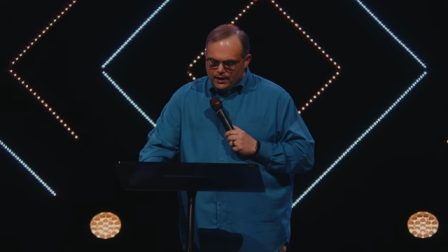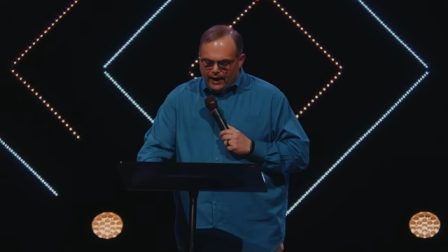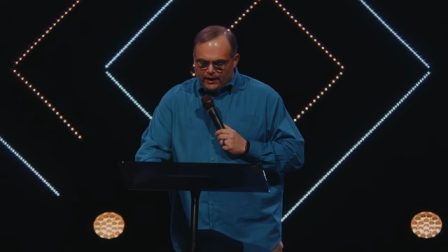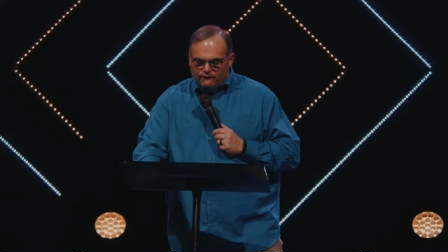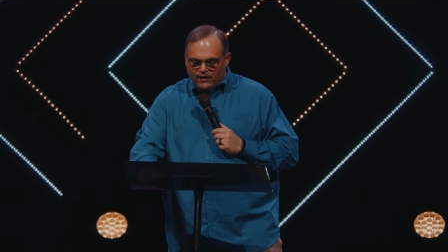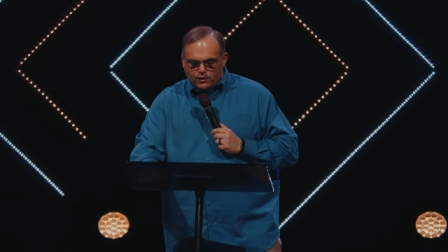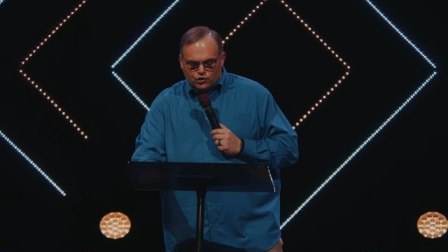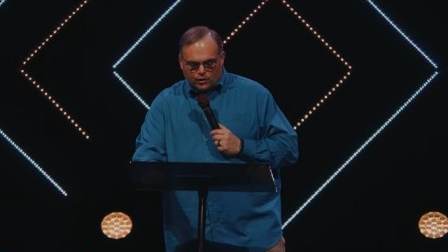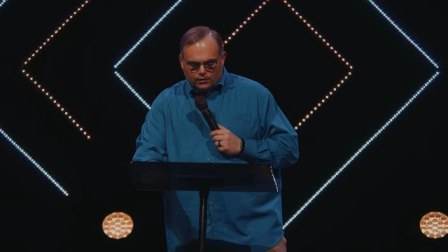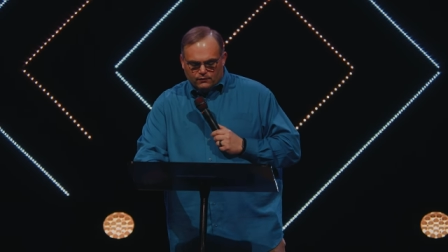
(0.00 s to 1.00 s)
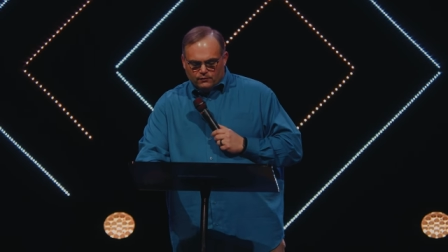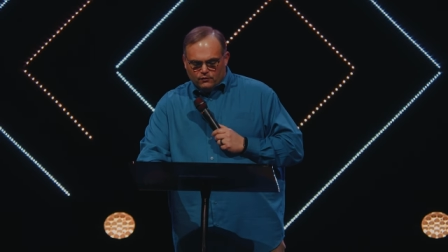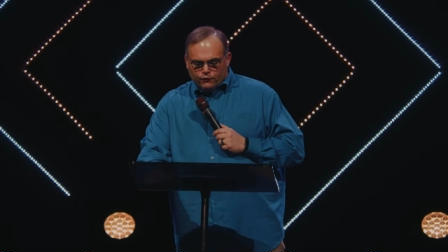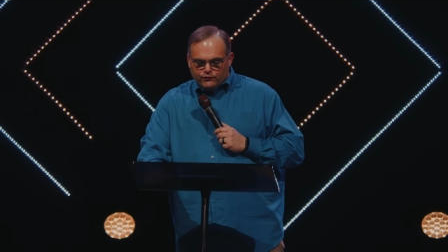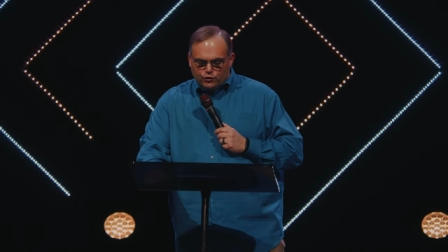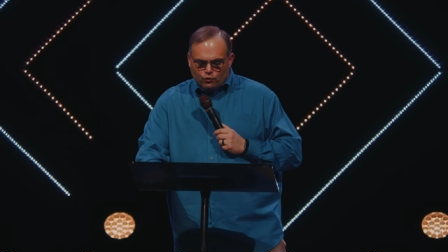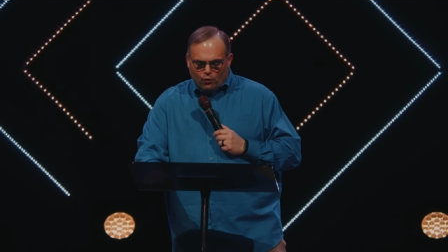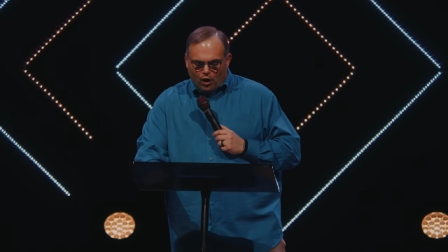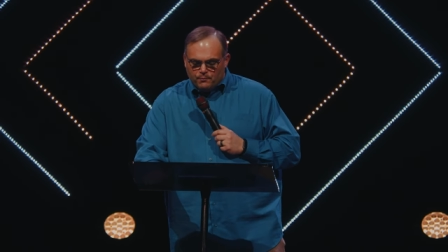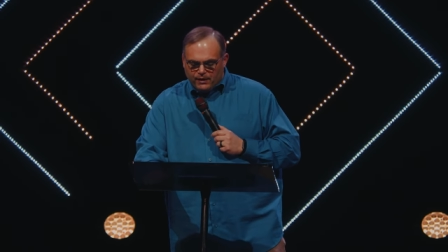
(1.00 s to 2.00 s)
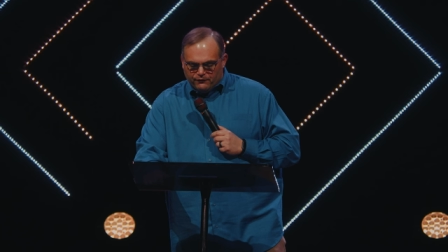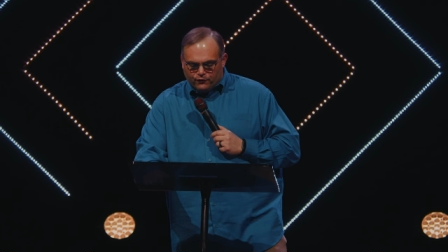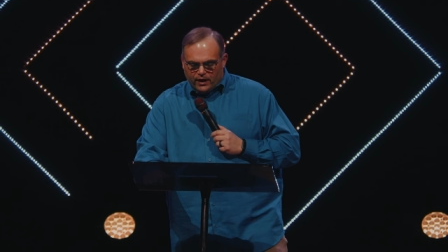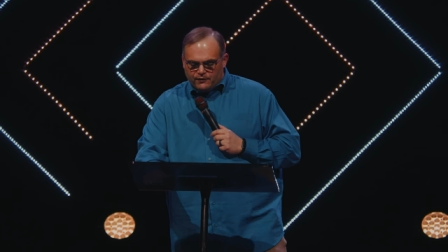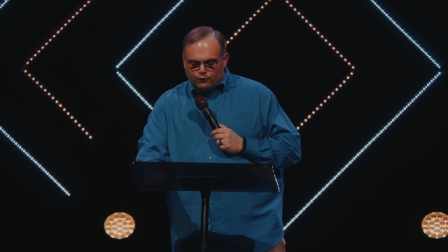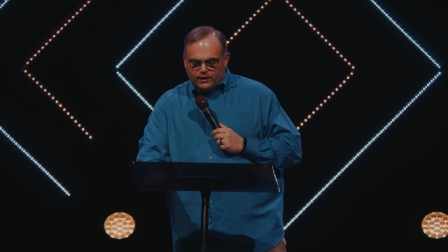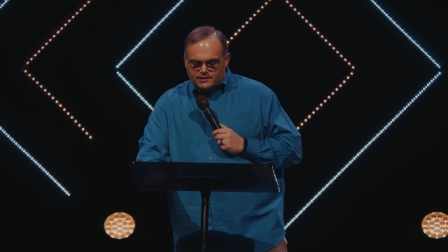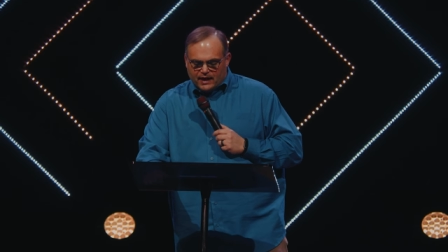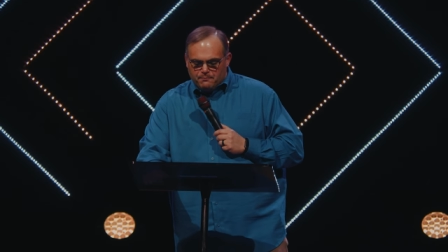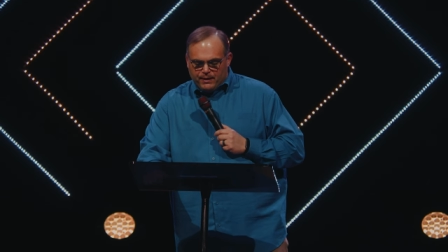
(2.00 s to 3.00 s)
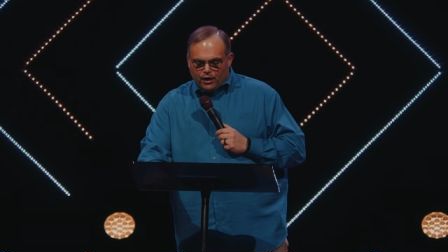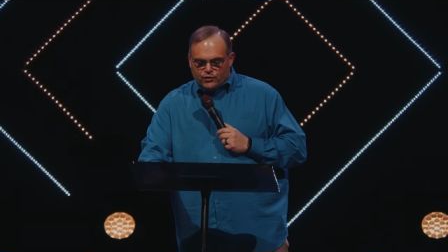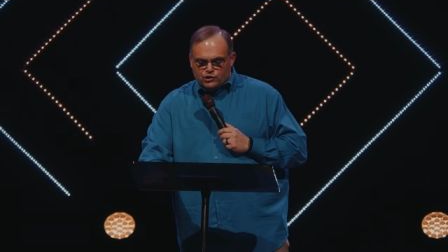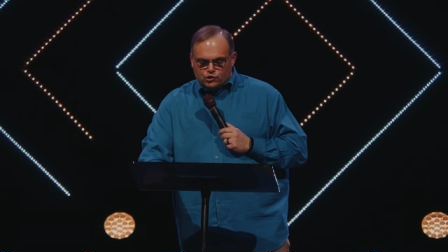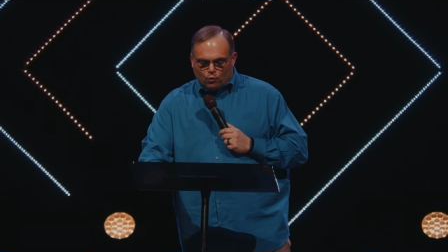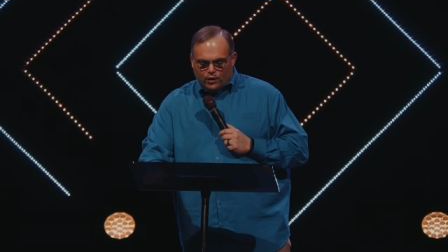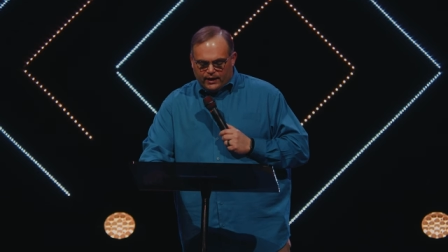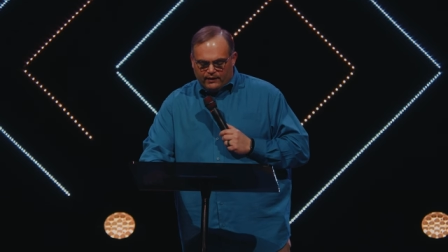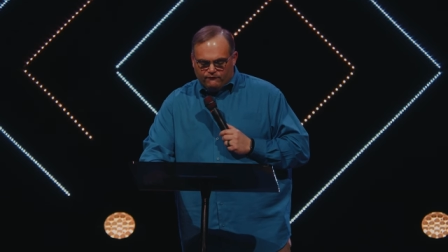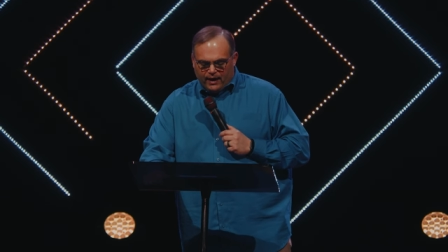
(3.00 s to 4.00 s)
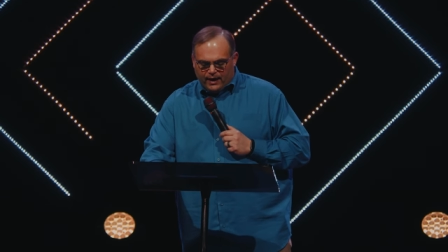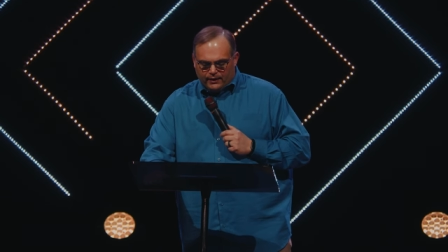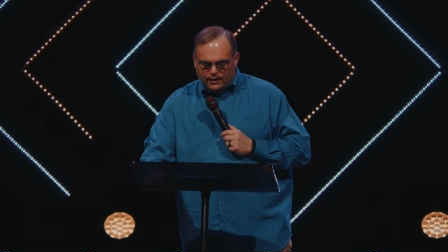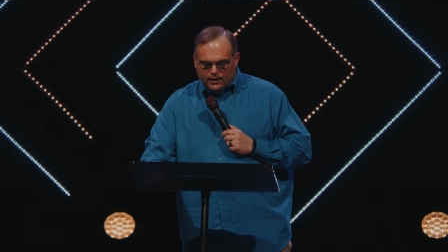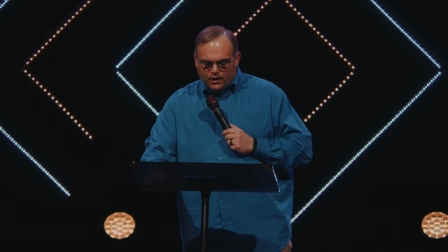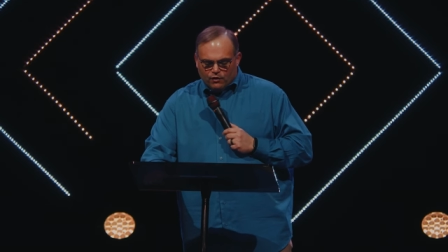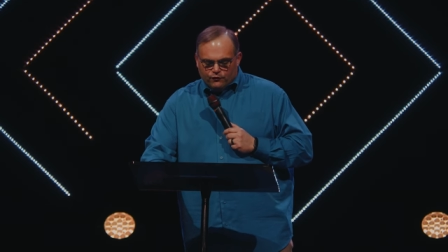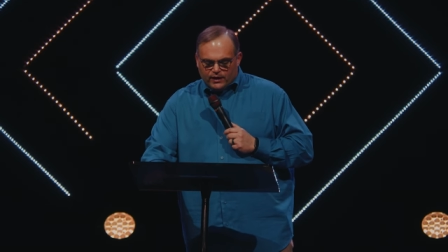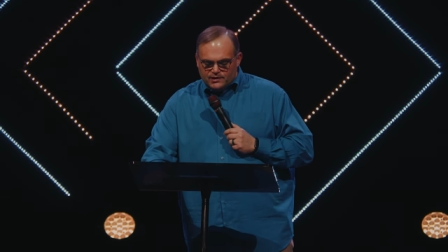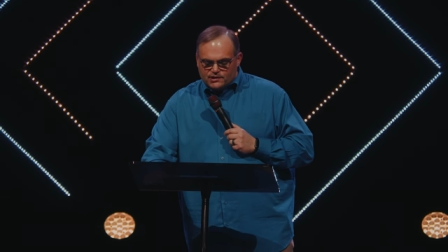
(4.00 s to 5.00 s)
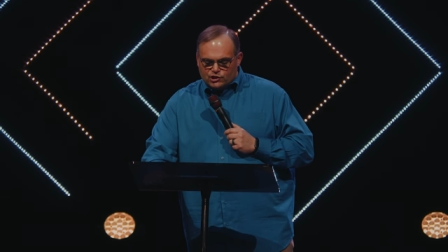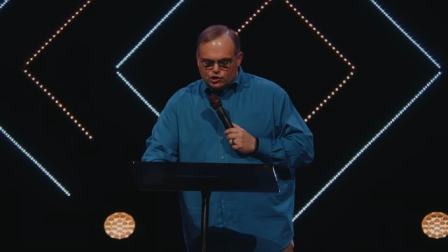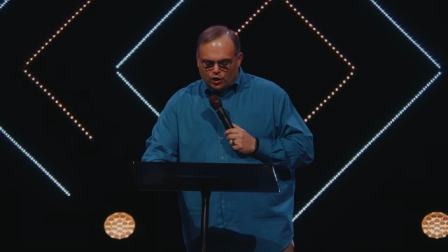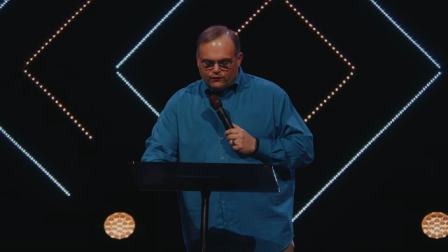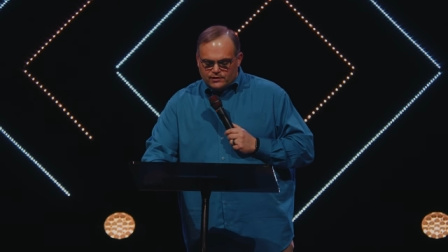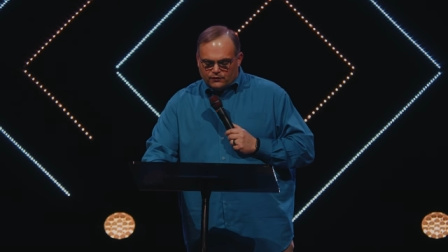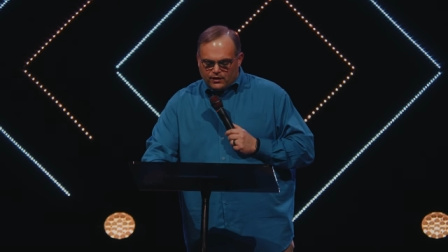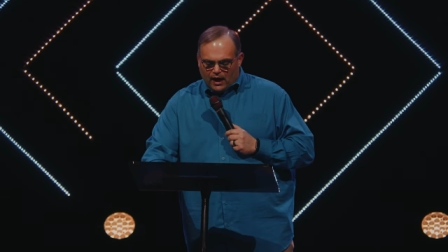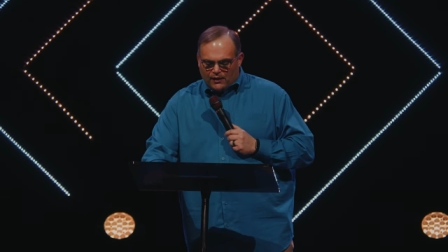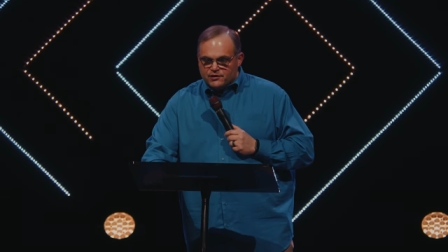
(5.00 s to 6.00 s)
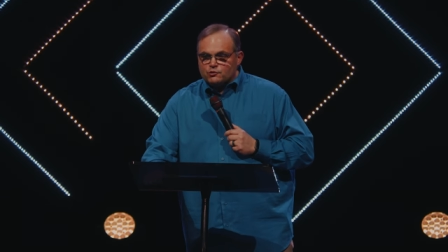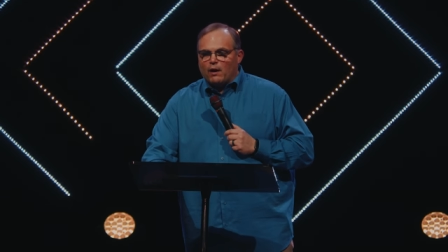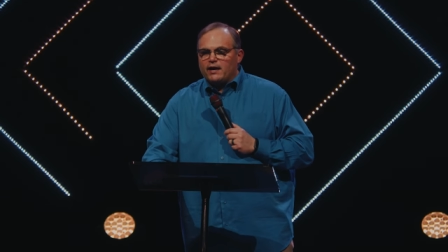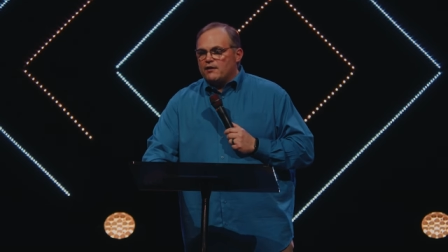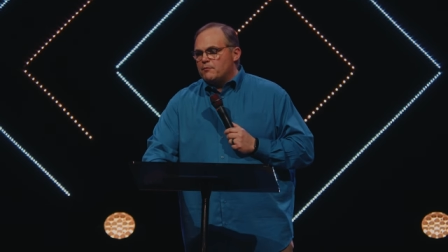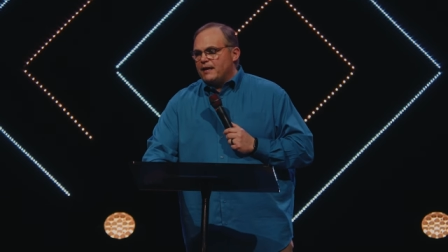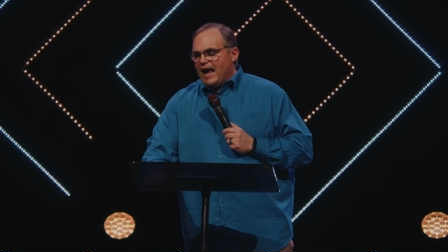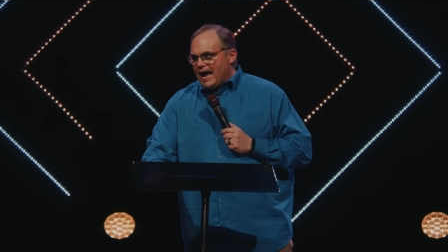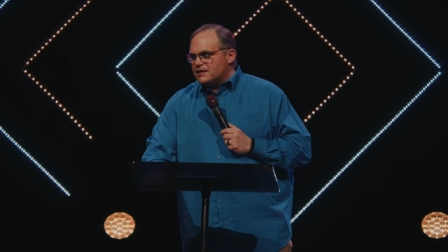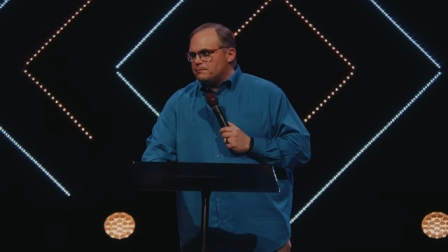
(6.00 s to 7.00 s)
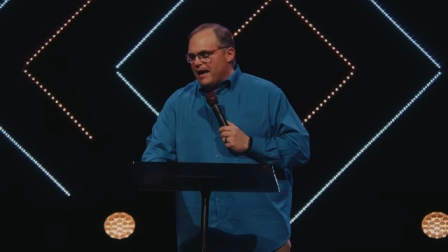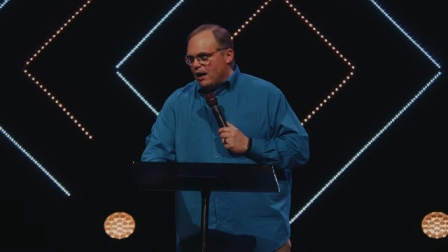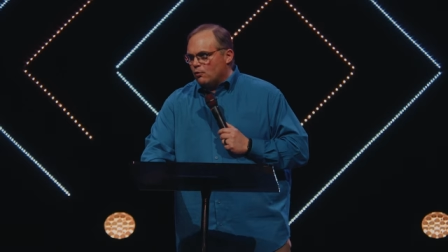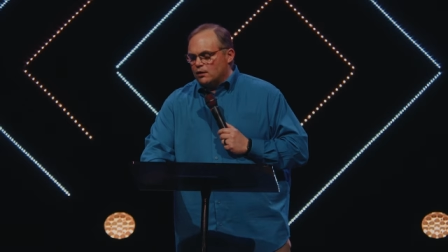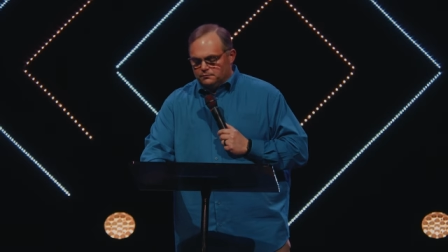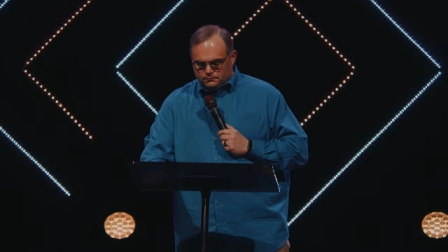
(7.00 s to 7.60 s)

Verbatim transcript: An avenger, for if you do wrong, be afraid, for he does not bear the sword in vain, for he is the servant of God. This is why government has power.